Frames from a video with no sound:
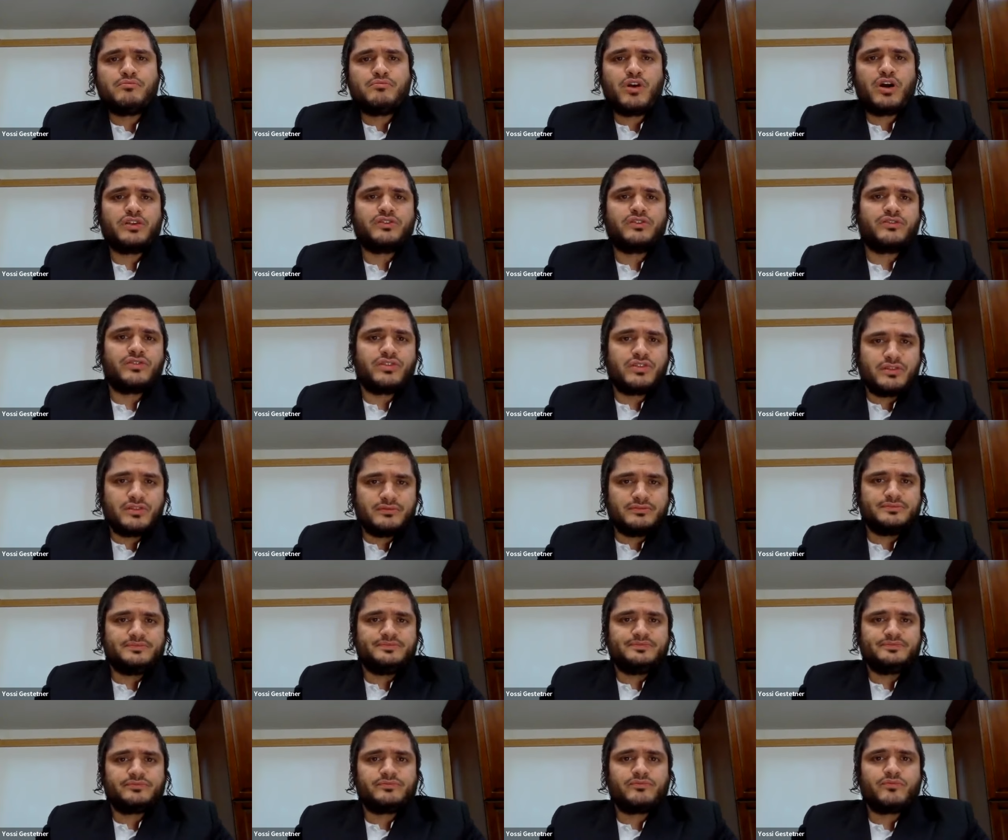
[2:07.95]
but
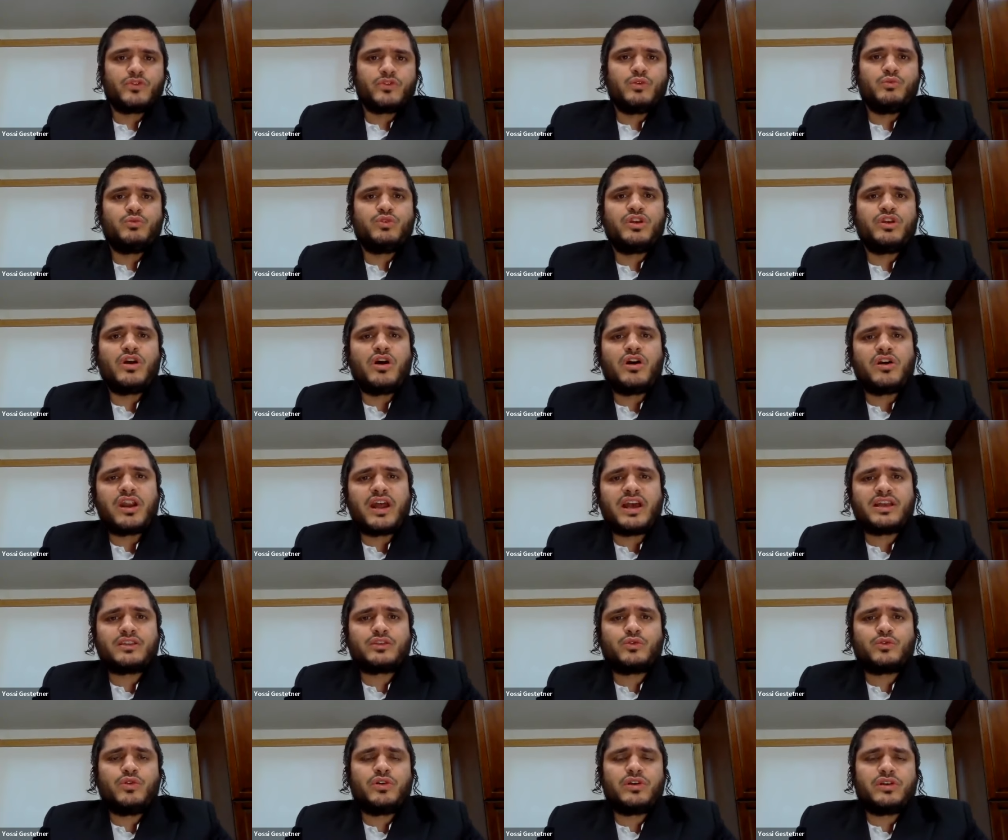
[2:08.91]
we are
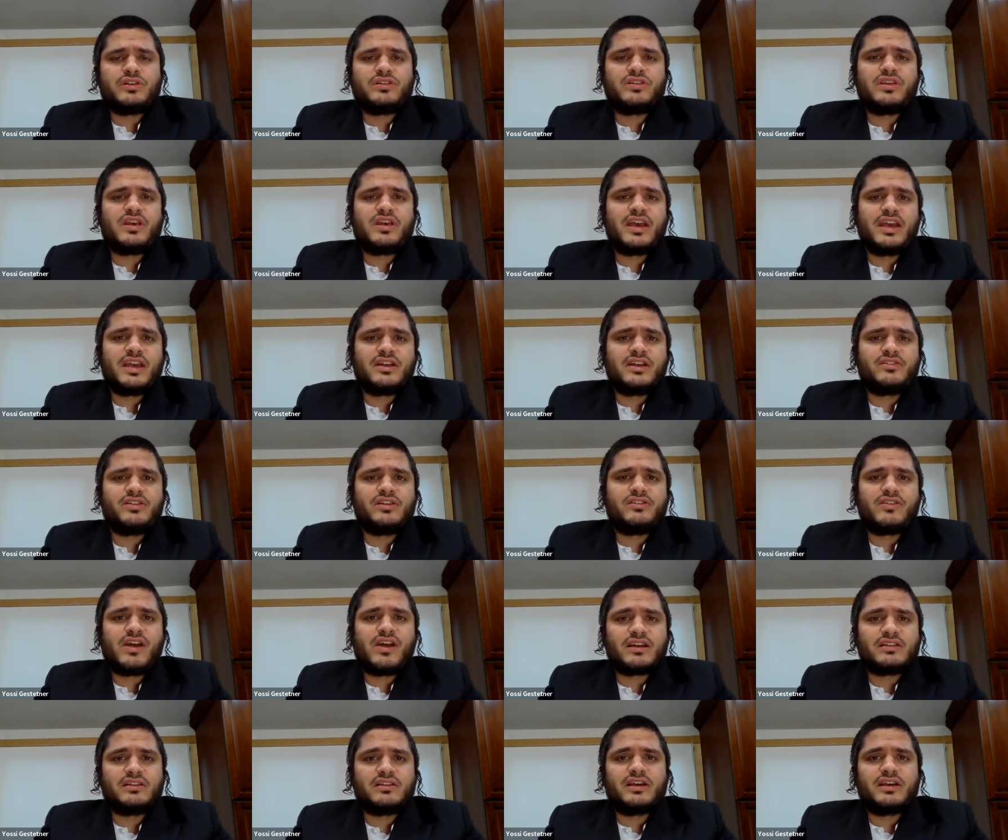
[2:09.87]
headquartered here in
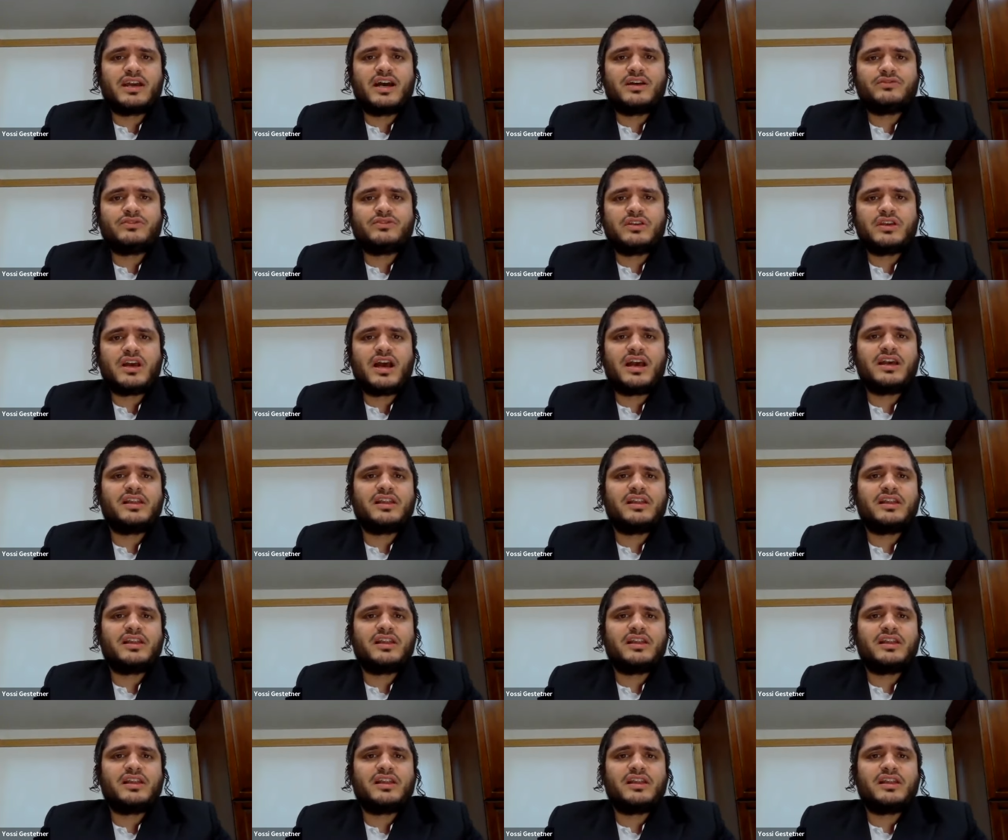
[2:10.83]
Rockland County.